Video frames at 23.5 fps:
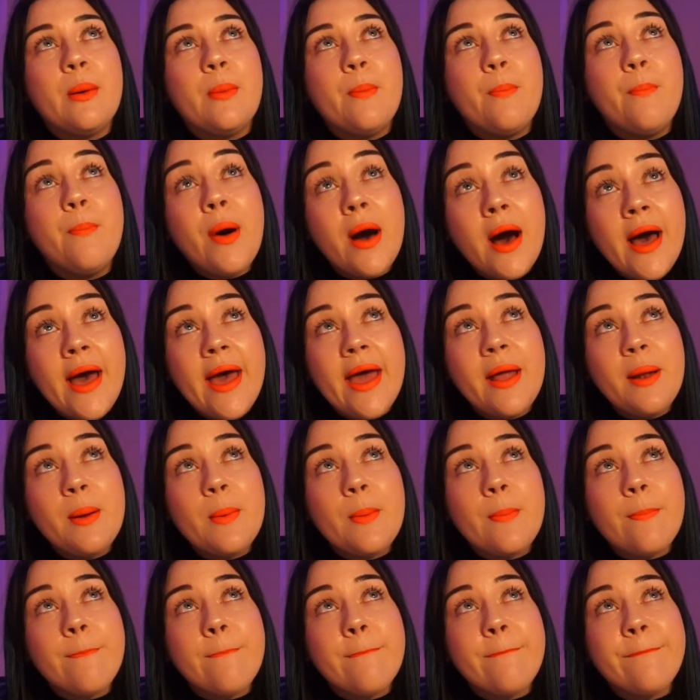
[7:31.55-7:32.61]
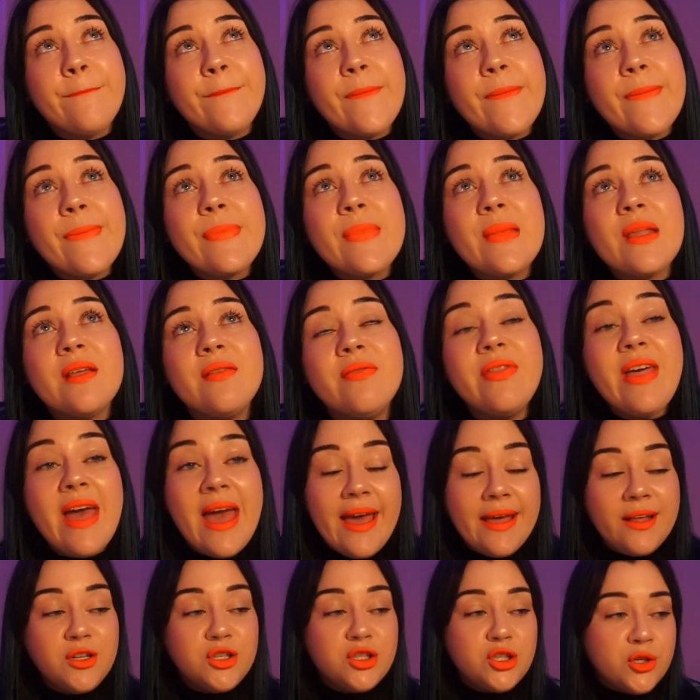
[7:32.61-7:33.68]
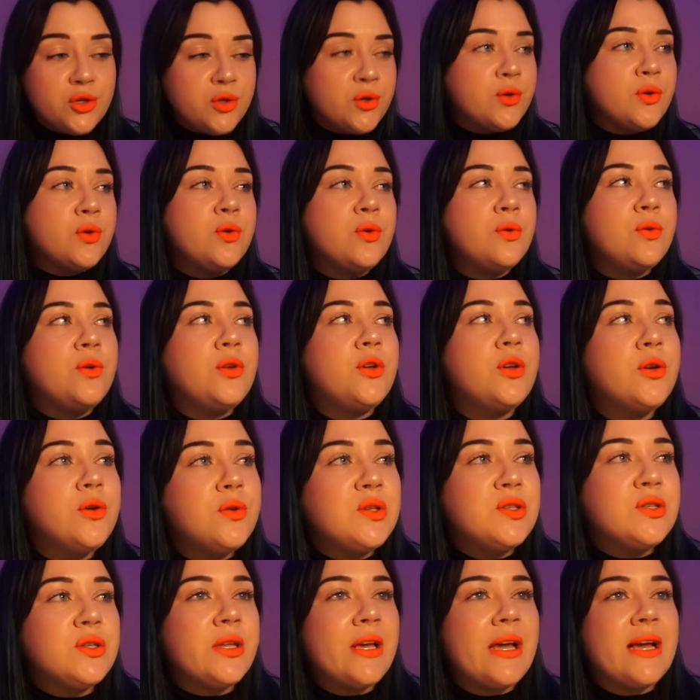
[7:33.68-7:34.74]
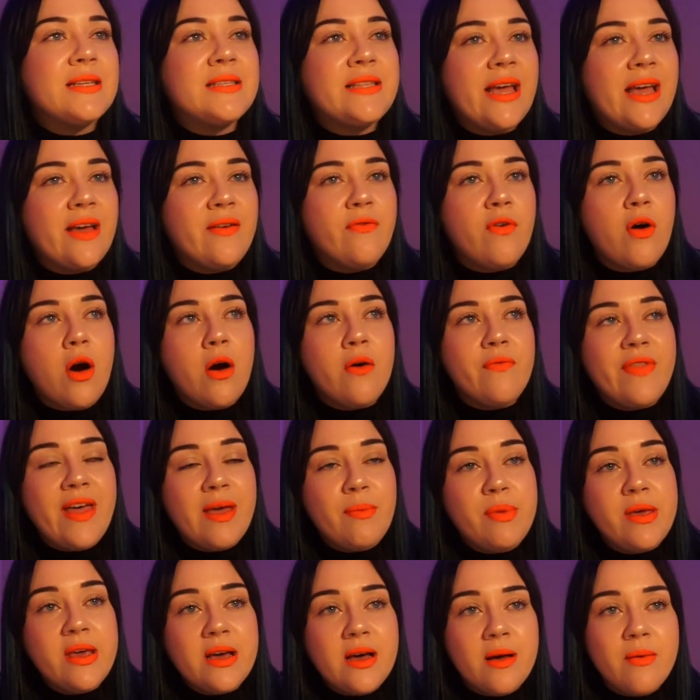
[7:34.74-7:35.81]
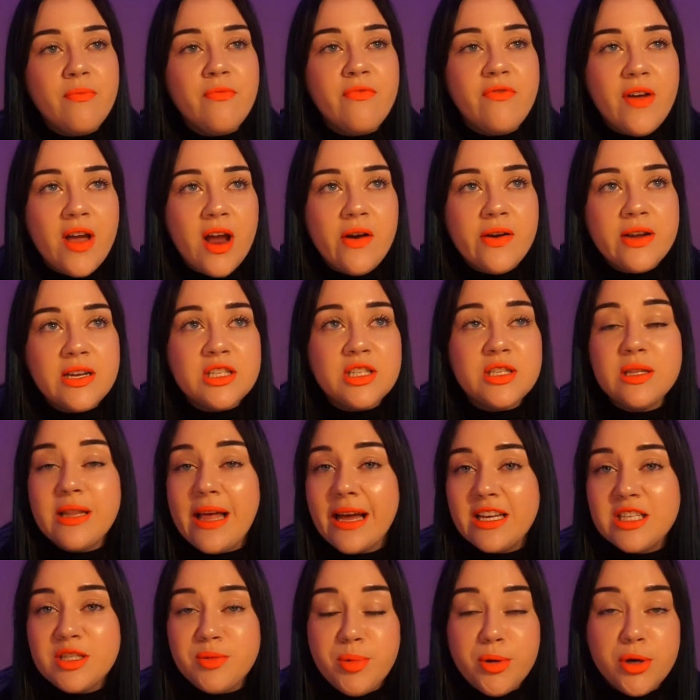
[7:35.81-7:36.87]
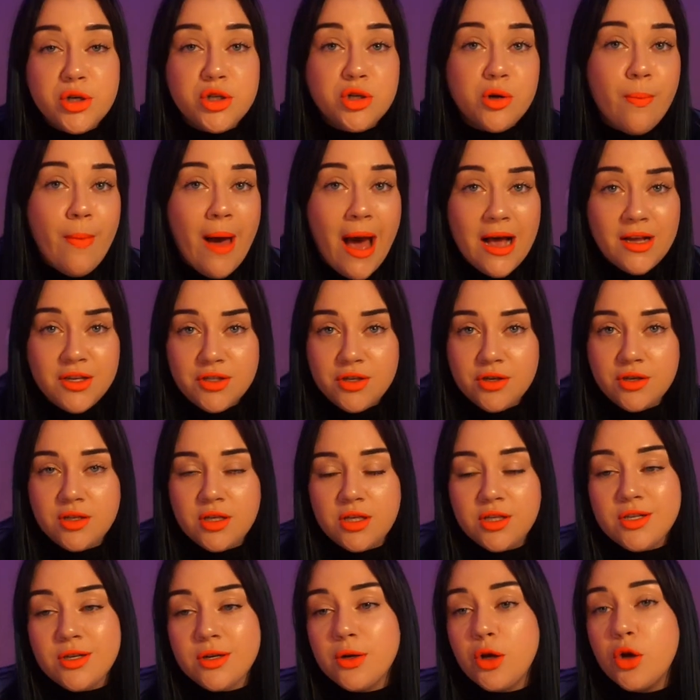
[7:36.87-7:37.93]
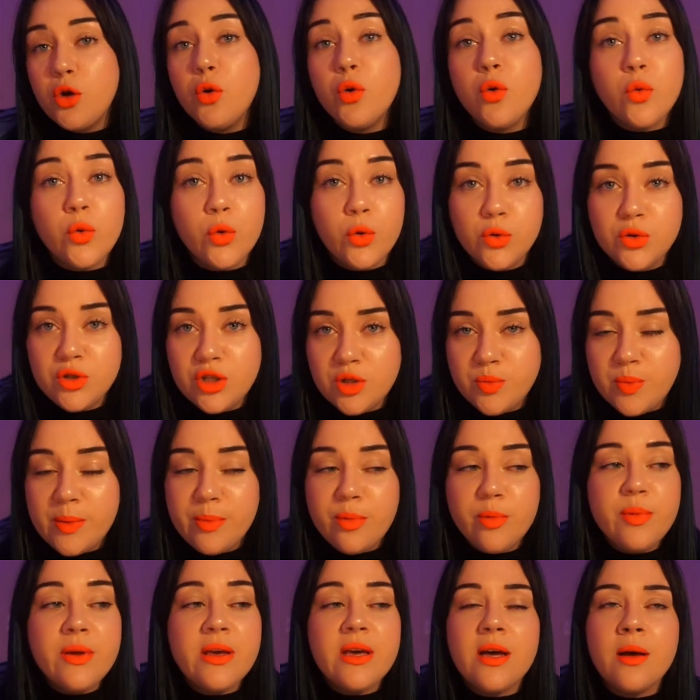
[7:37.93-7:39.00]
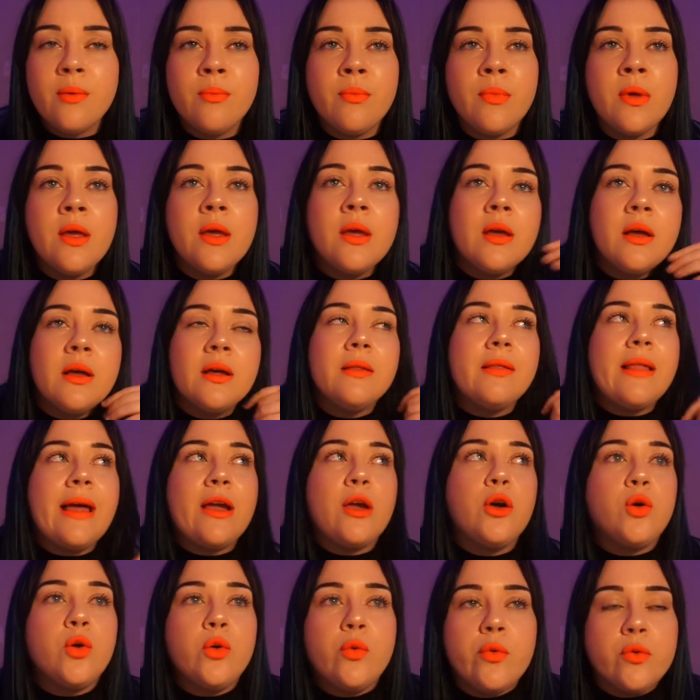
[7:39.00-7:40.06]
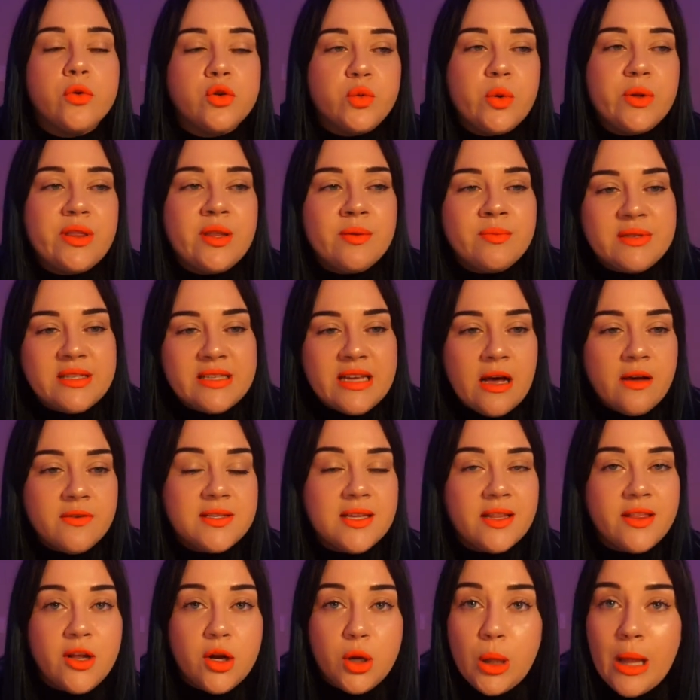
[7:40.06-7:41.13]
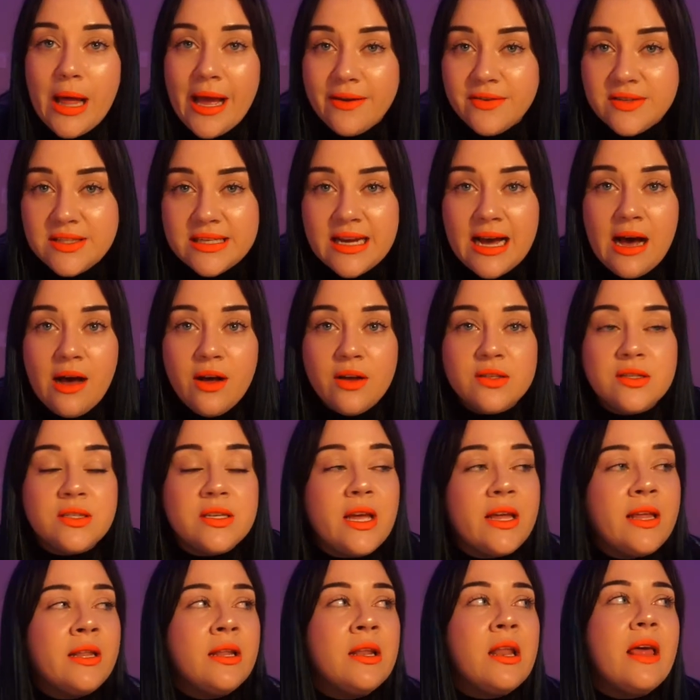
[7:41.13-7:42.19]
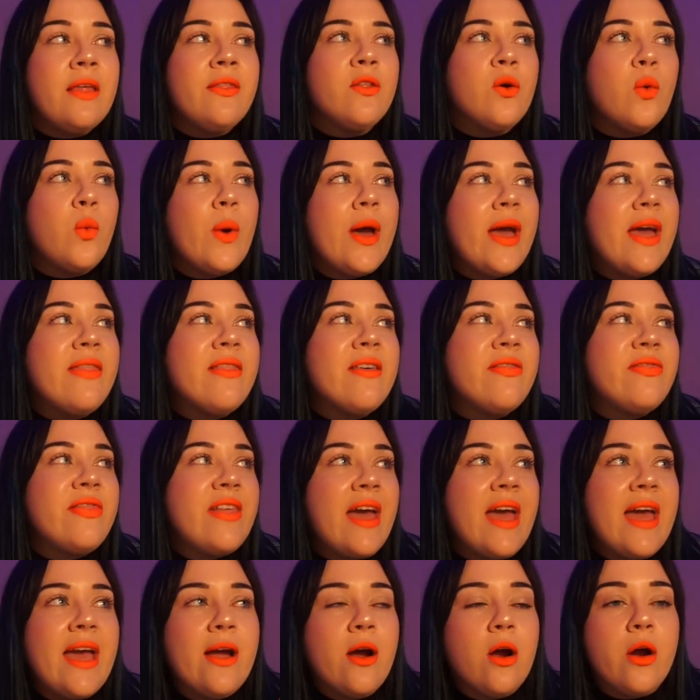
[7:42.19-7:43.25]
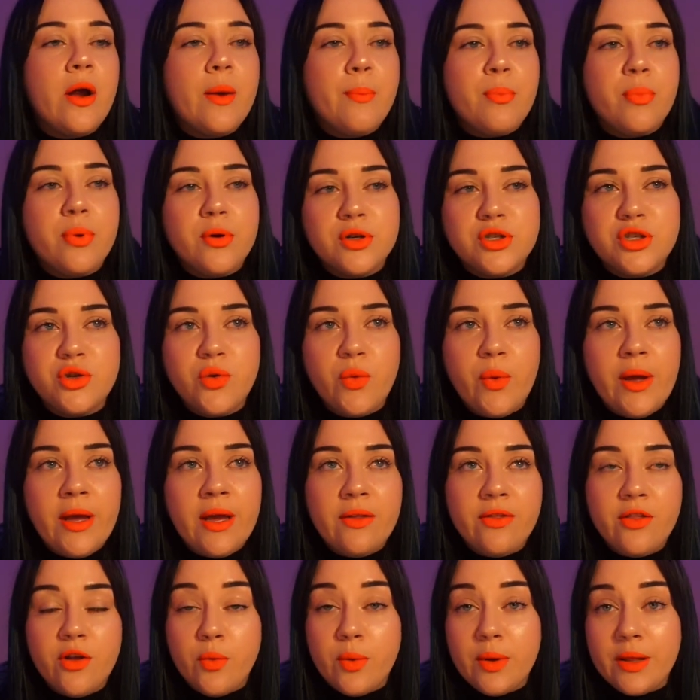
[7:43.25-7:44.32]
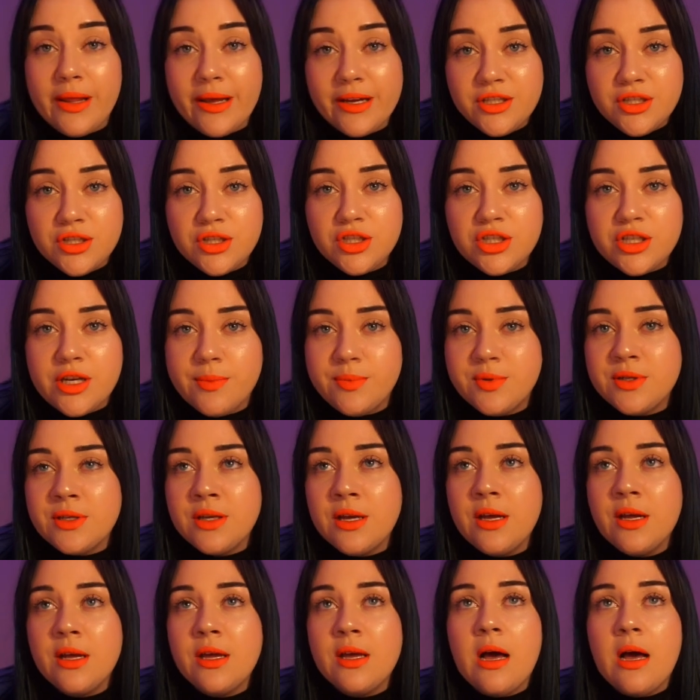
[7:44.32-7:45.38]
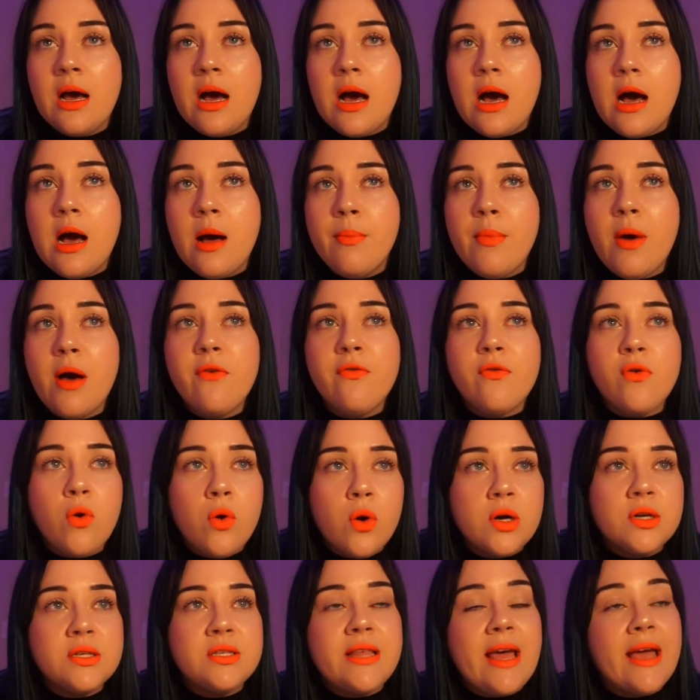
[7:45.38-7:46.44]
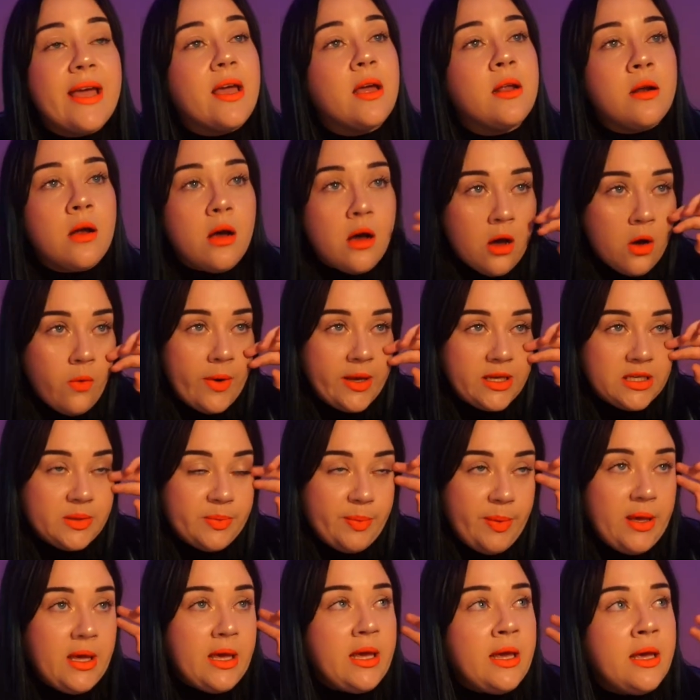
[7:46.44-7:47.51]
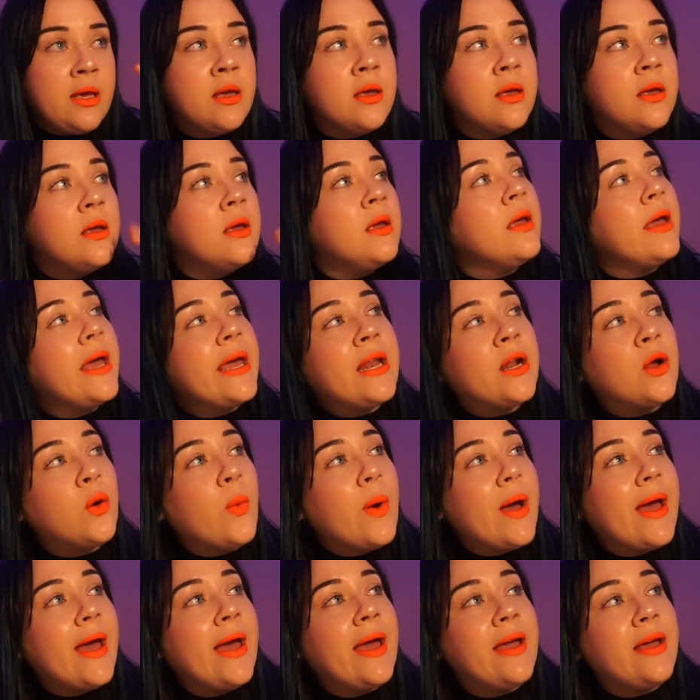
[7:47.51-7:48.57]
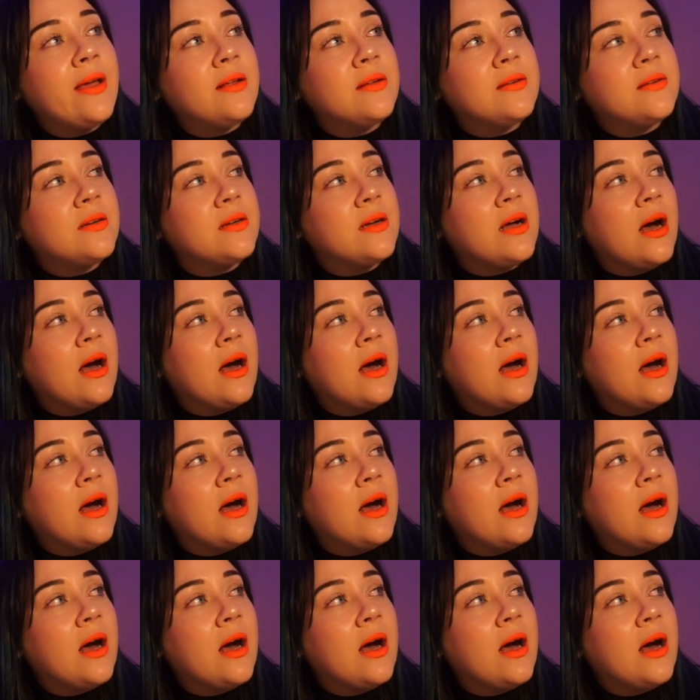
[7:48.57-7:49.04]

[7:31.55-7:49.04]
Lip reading: But they do usually, as they evolve, they become very like spiritual masters. These are gurus. These people become like gurus with themselves and their lifestyles and the way that they are pursuing in their relationships. Of course, they can always be in a way